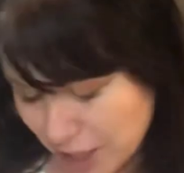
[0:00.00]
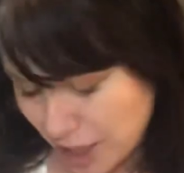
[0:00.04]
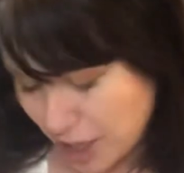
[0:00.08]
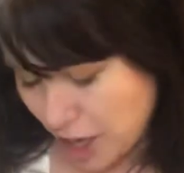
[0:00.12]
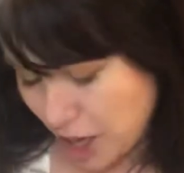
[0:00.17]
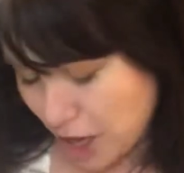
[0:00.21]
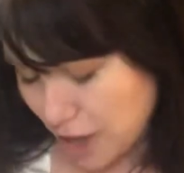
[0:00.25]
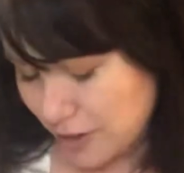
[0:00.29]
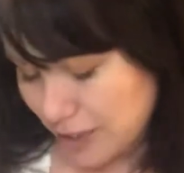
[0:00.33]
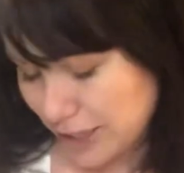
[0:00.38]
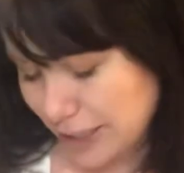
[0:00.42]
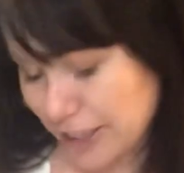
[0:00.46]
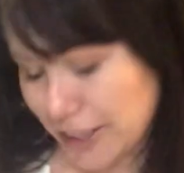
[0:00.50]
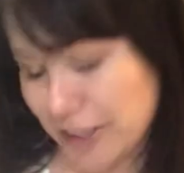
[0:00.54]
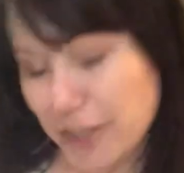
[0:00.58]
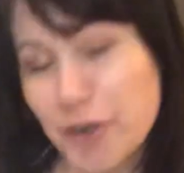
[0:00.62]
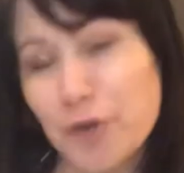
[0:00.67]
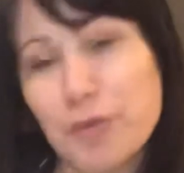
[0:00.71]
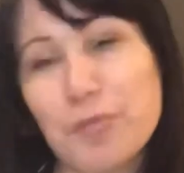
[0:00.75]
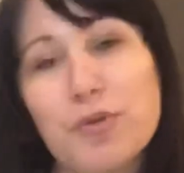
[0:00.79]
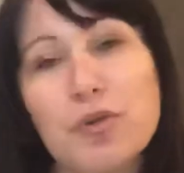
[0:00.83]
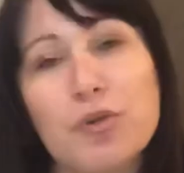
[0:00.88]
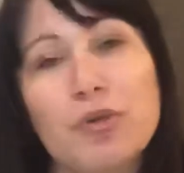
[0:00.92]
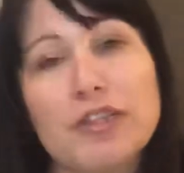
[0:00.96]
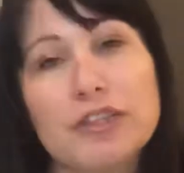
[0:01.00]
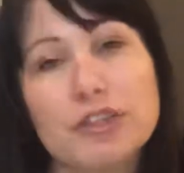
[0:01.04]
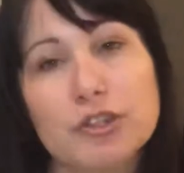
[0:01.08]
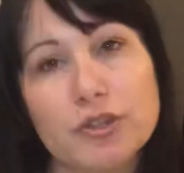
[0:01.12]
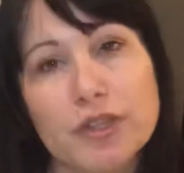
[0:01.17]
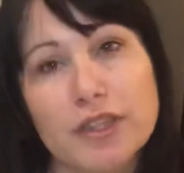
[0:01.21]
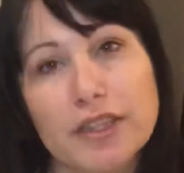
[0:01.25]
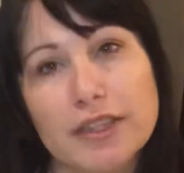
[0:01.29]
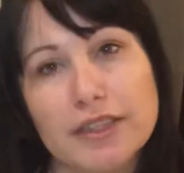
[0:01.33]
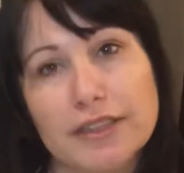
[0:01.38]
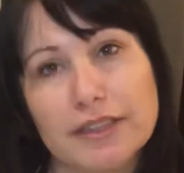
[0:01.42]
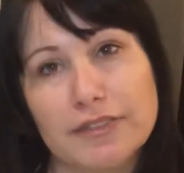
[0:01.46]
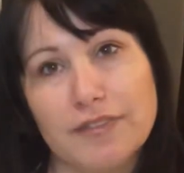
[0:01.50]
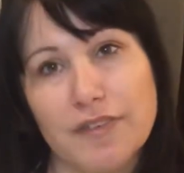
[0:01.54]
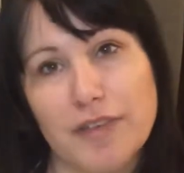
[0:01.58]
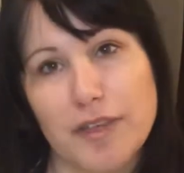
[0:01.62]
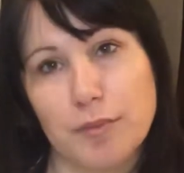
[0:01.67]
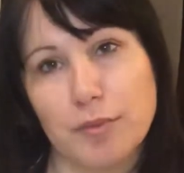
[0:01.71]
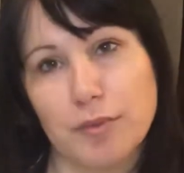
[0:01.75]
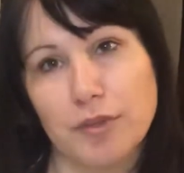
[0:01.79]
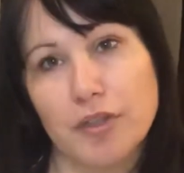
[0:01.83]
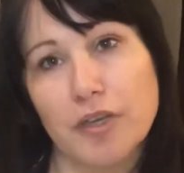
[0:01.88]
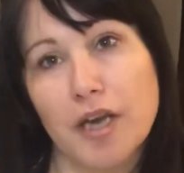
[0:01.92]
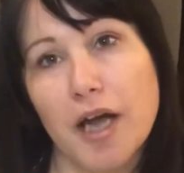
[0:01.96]
All right, I hope you enjoyed this
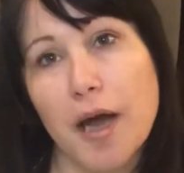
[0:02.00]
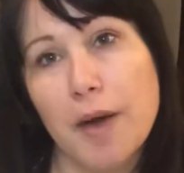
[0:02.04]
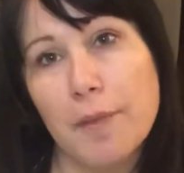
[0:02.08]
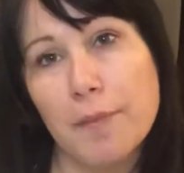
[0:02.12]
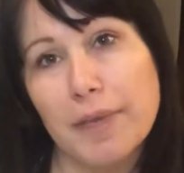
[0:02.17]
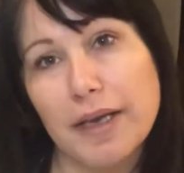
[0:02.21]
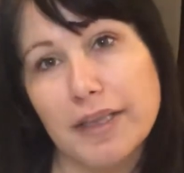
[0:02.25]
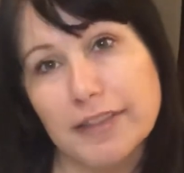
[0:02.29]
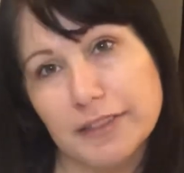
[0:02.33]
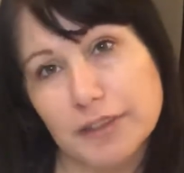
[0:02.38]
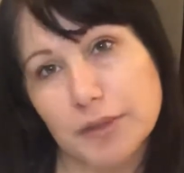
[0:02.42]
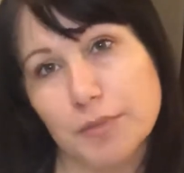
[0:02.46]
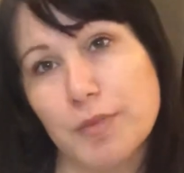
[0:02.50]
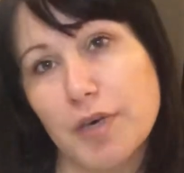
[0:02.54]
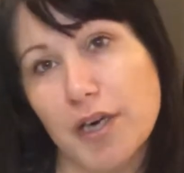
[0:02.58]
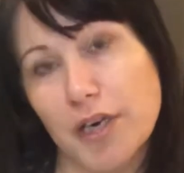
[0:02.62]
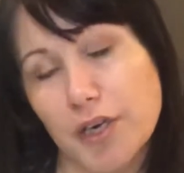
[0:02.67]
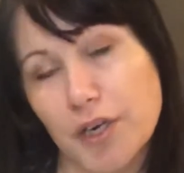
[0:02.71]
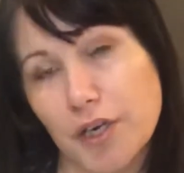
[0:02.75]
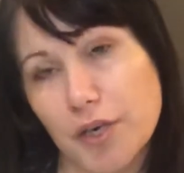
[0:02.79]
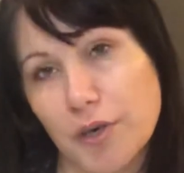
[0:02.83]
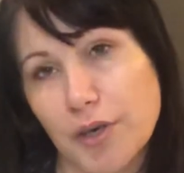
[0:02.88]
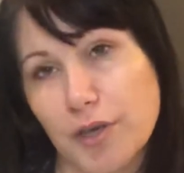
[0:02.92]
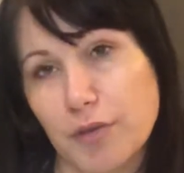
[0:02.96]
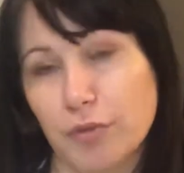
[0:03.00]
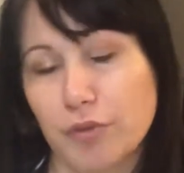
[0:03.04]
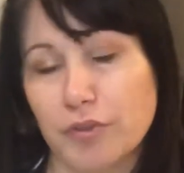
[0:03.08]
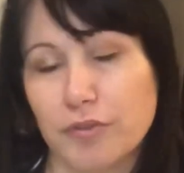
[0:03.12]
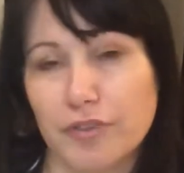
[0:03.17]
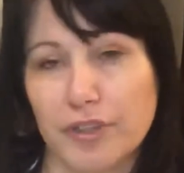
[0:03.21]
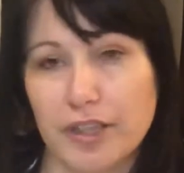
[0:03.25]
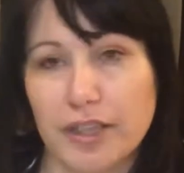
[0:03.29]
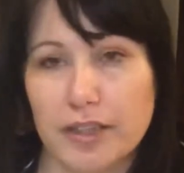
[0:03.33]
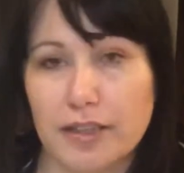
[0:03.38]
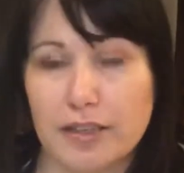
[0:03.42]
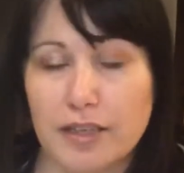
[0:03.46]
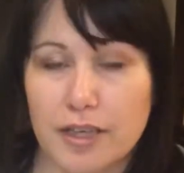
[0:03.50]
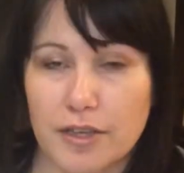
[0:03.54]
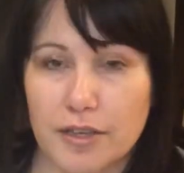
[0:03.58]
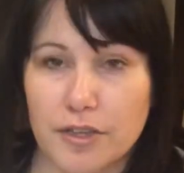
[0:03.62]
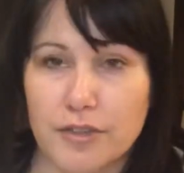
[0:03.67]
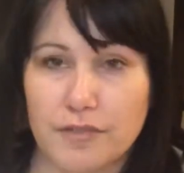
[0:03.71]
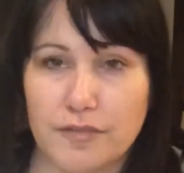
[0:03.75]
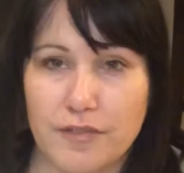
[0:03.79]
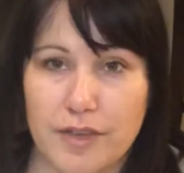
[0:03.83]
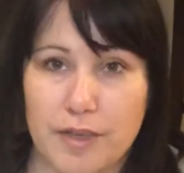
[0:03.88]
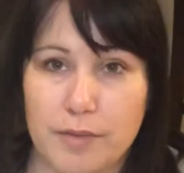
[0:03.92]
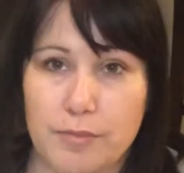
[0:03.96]
fable. Come back tomorrow and we'll read another
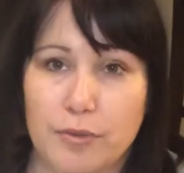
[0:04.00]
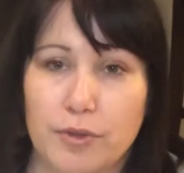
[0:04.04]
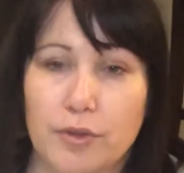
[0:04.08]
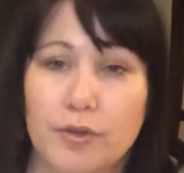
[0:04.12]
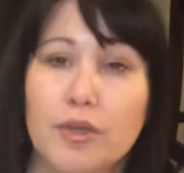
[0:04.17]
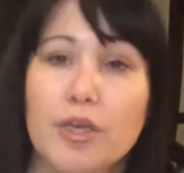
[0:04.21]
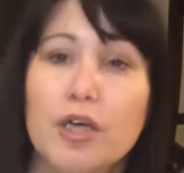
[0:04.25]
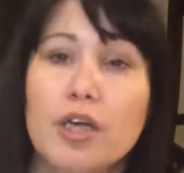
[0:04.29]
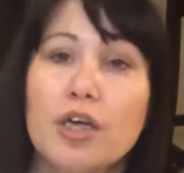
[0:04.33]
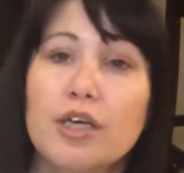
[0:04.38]
fable.